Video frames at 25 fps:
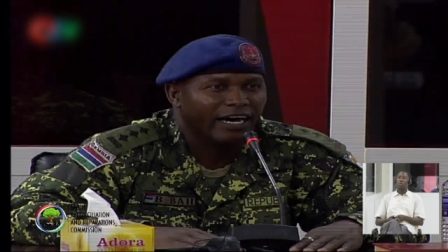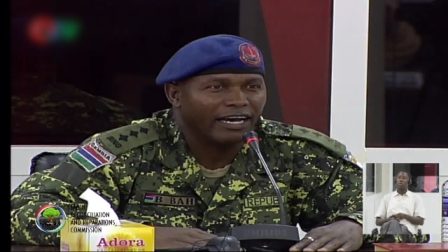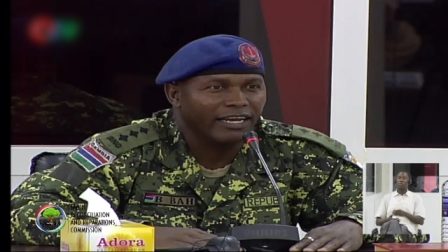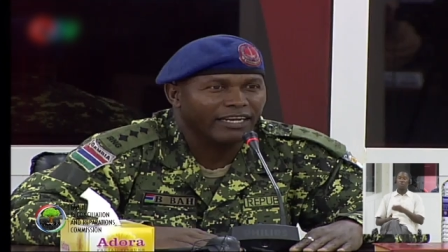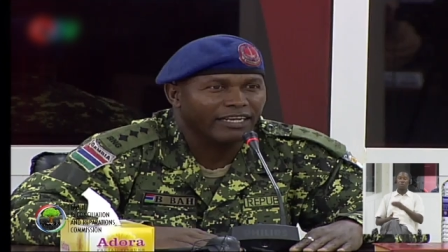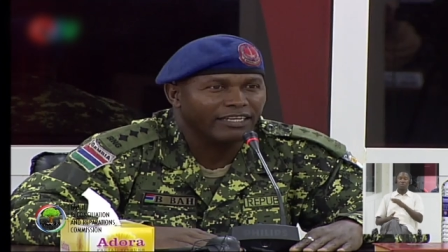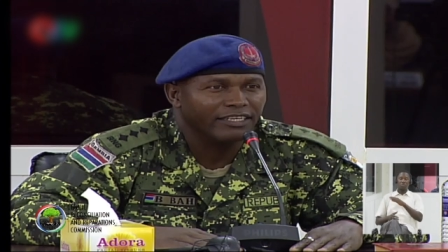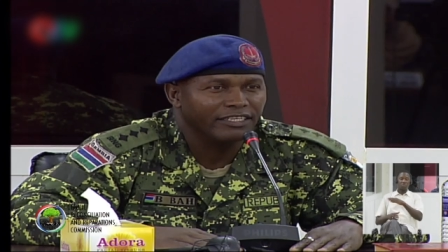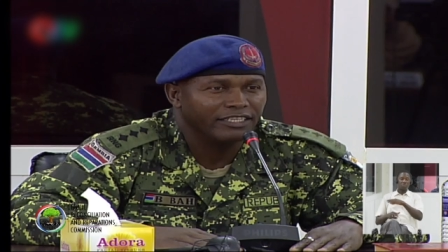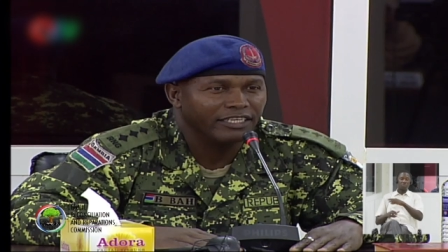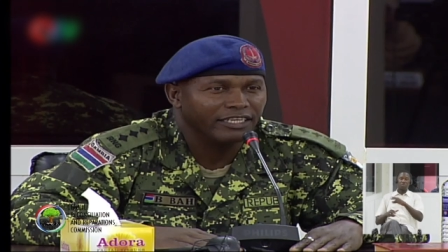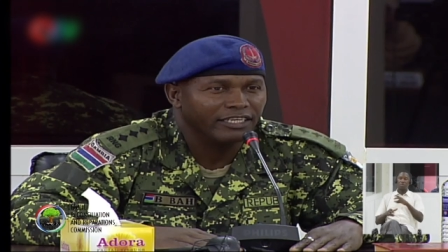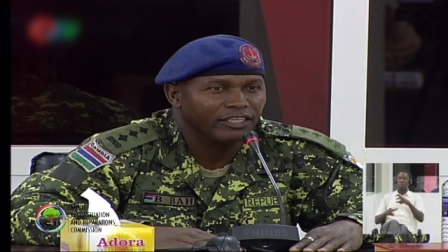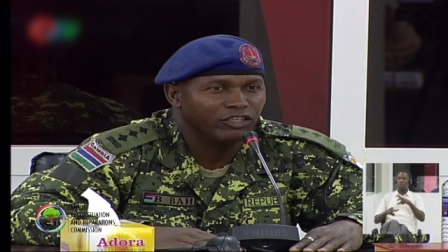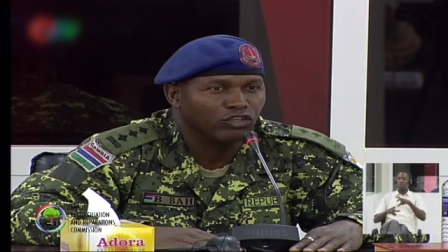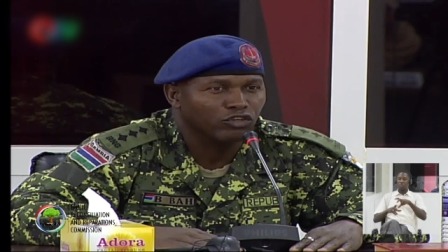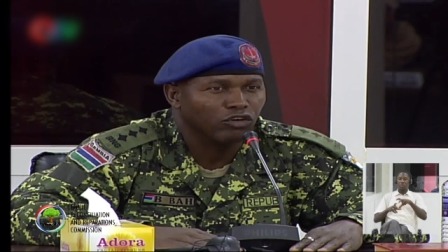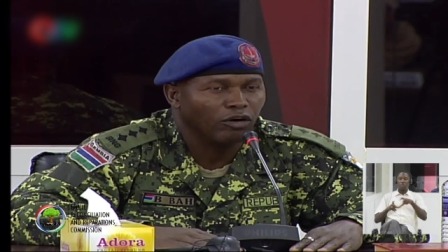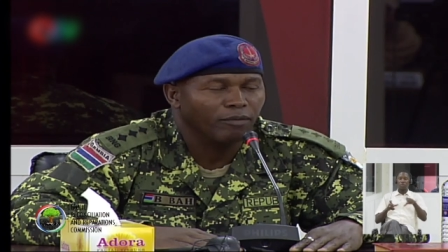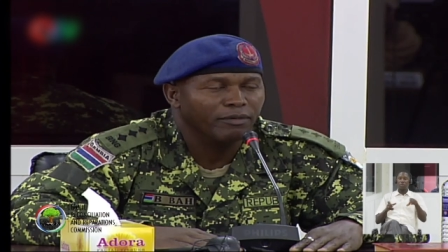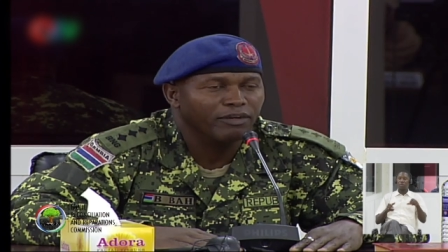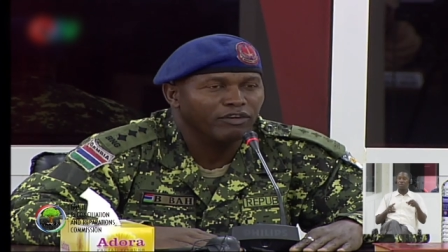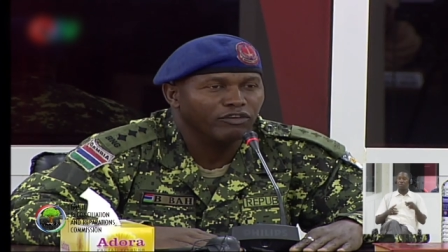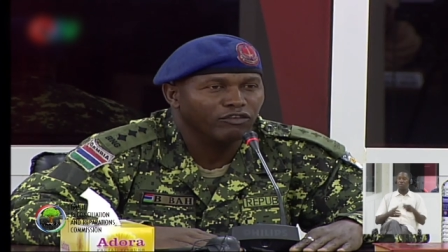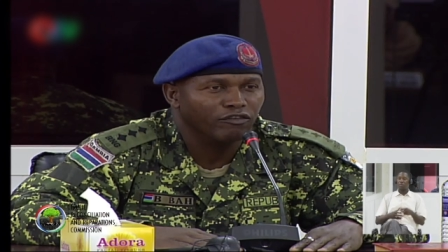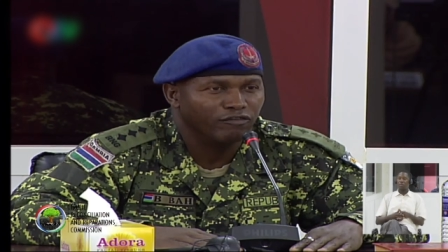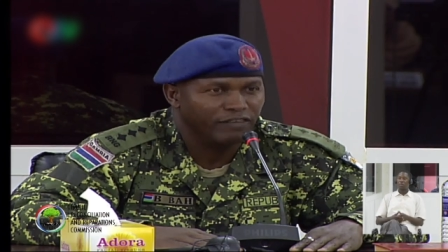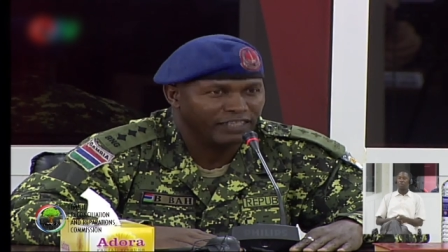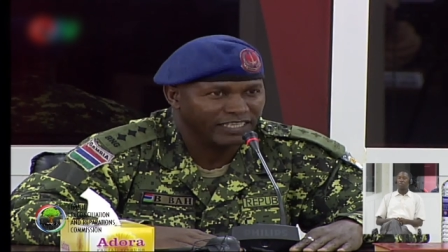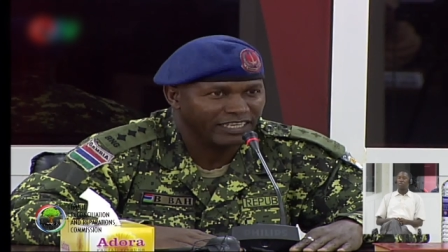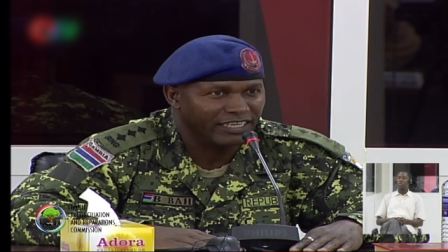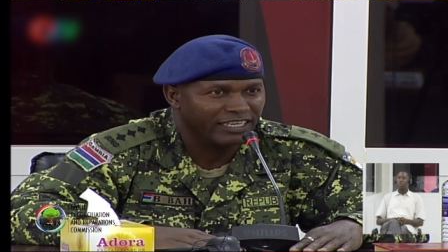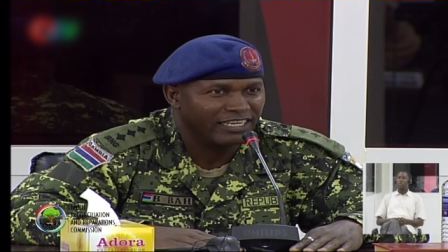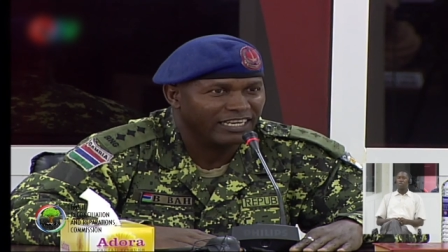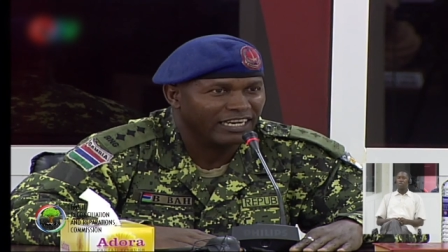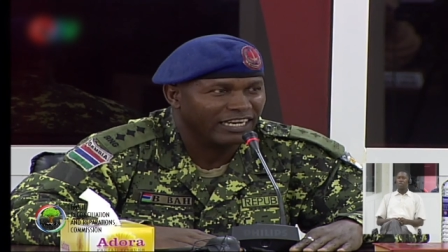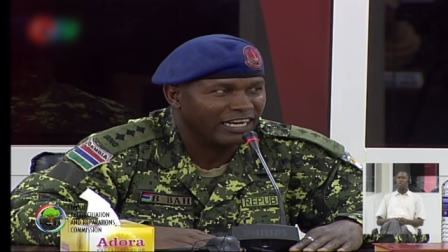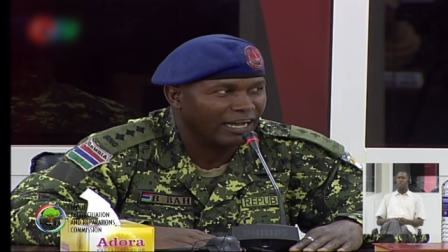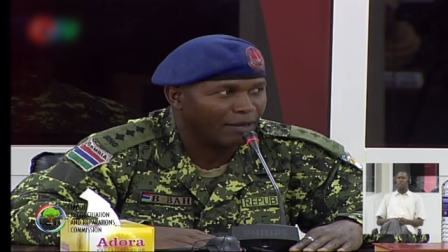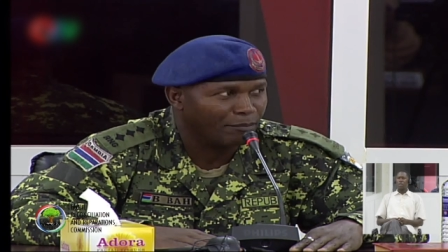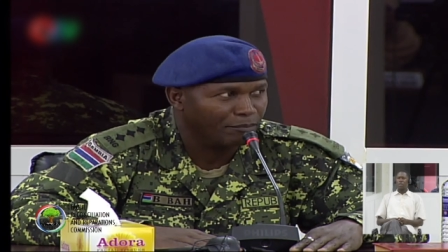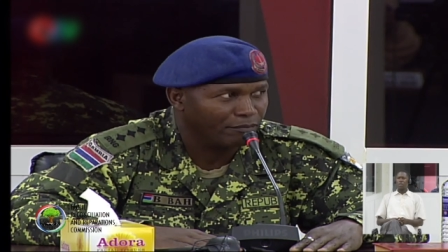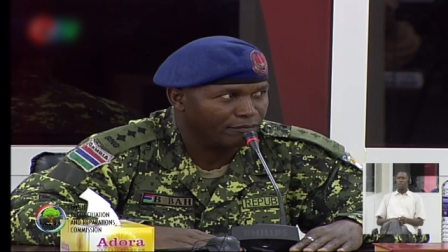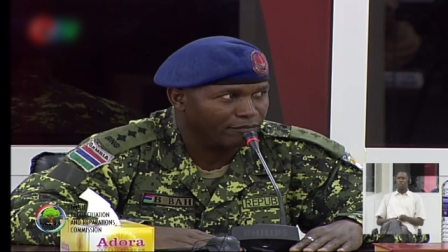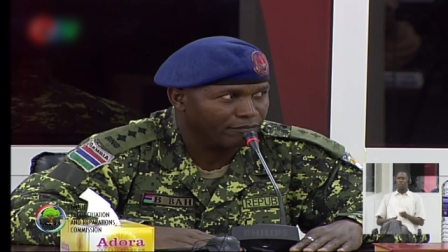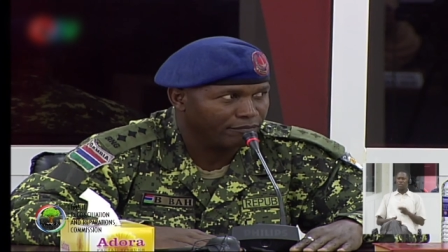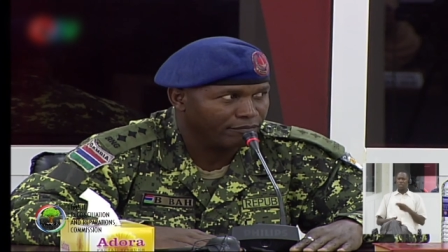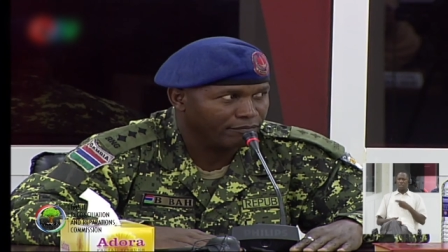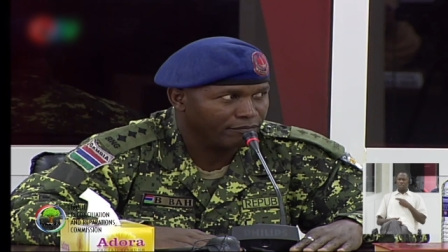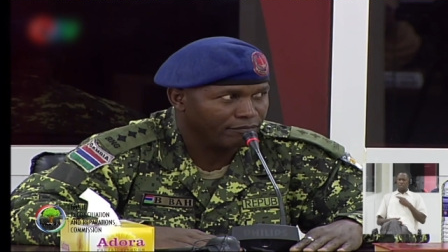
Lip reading: RNG is coming to visit the camp